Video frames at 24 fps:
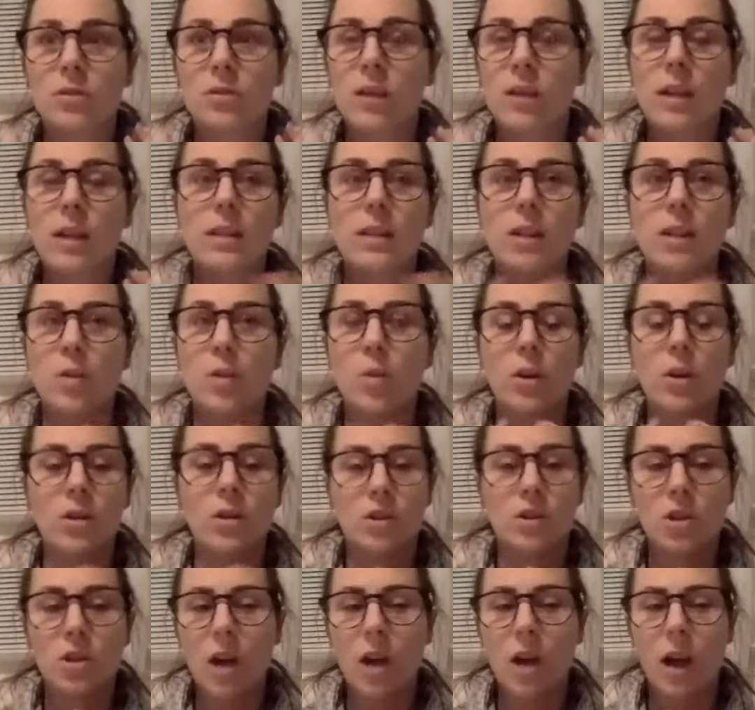it's a
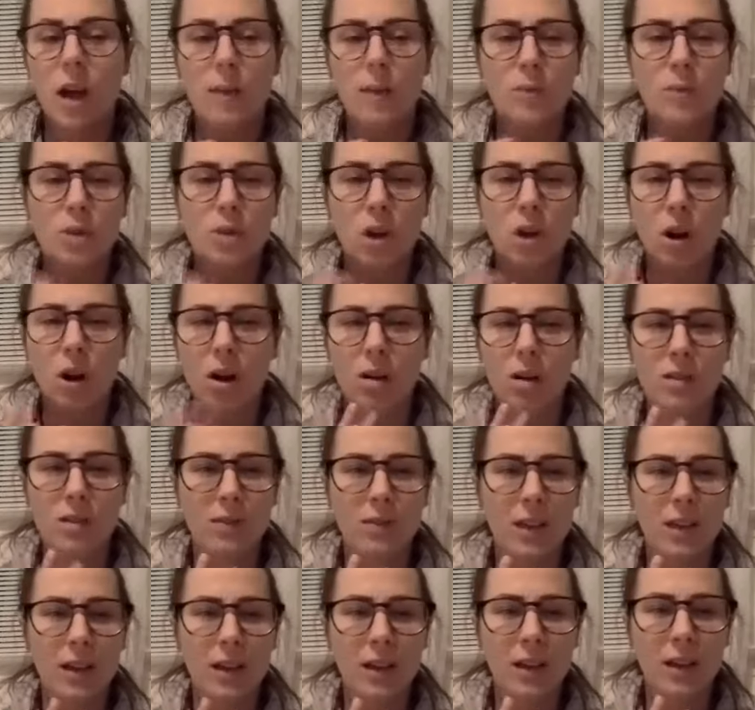one-time charge of
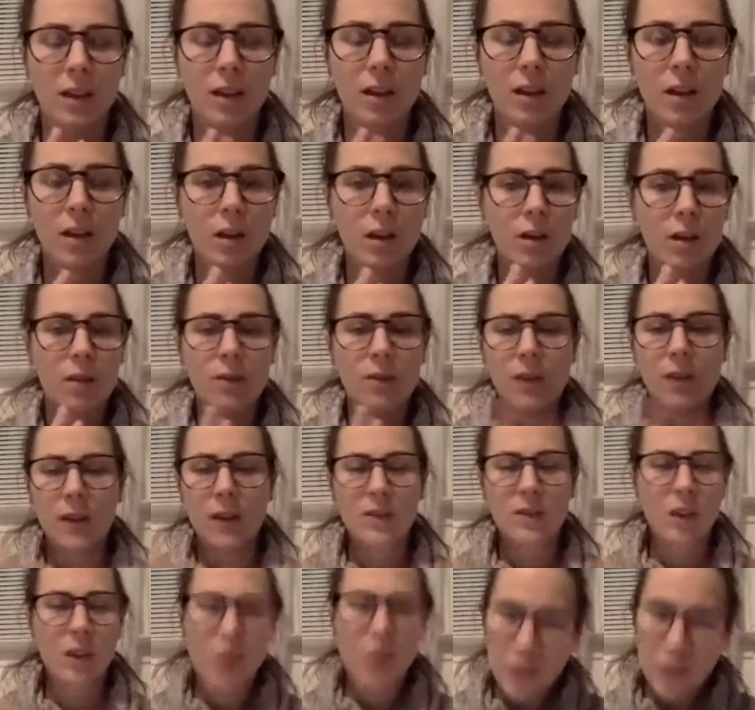like
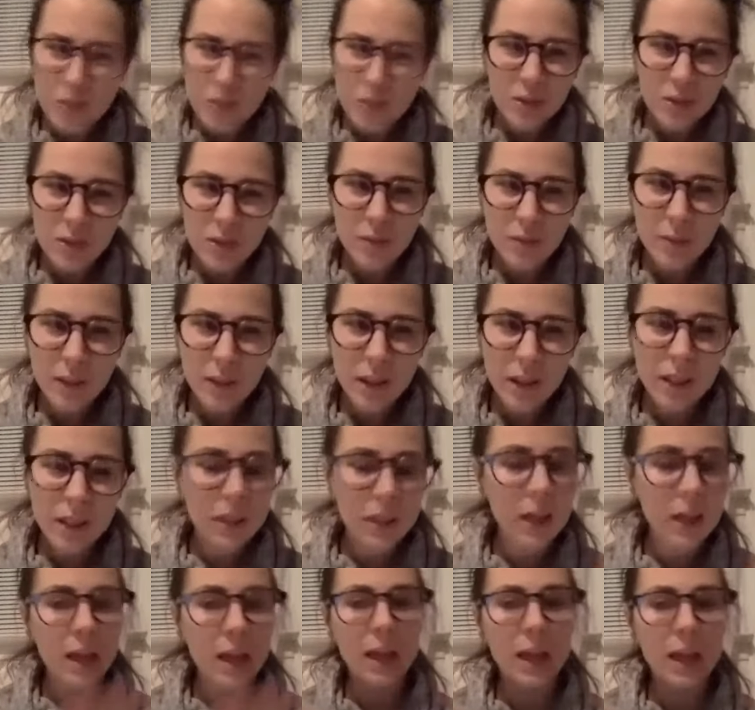$5 or something like
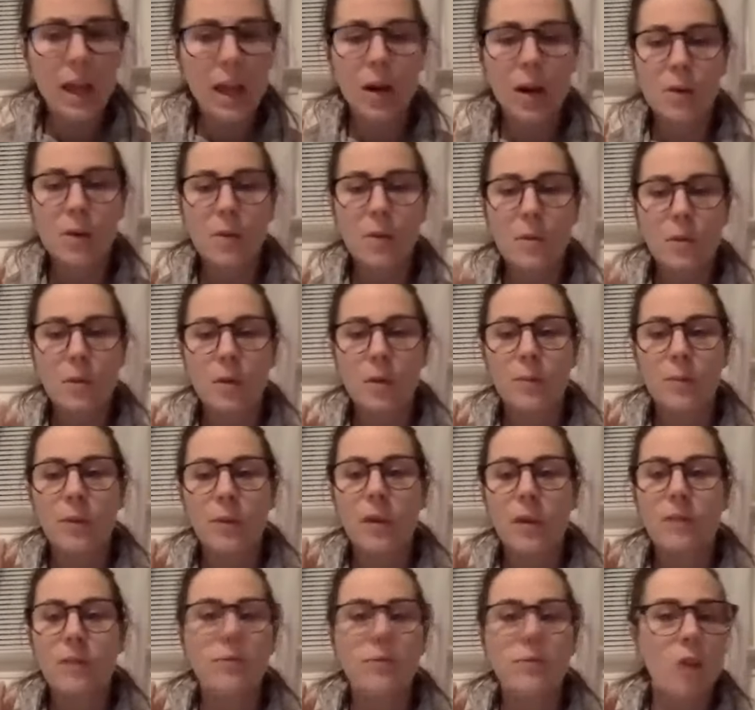that. I can't remember,
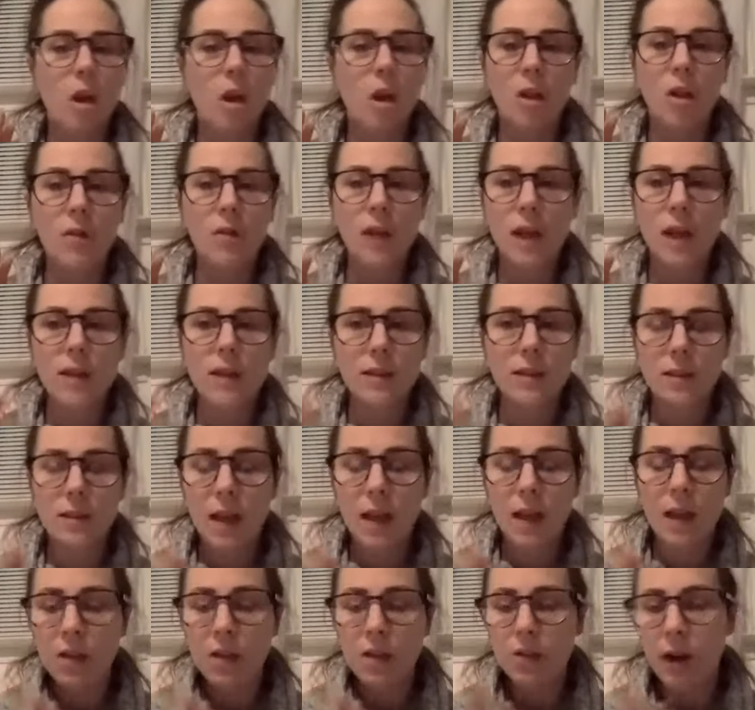but all of that is a
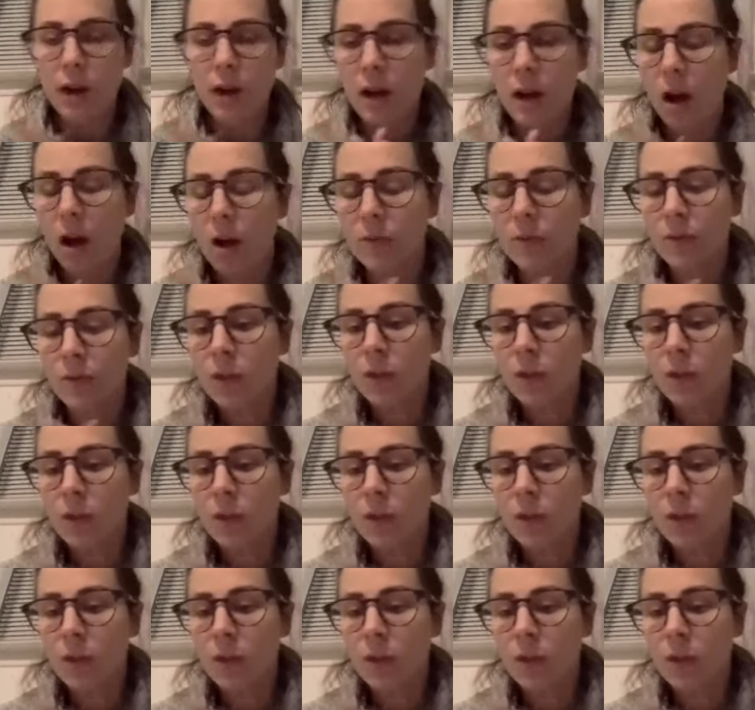tax write-off.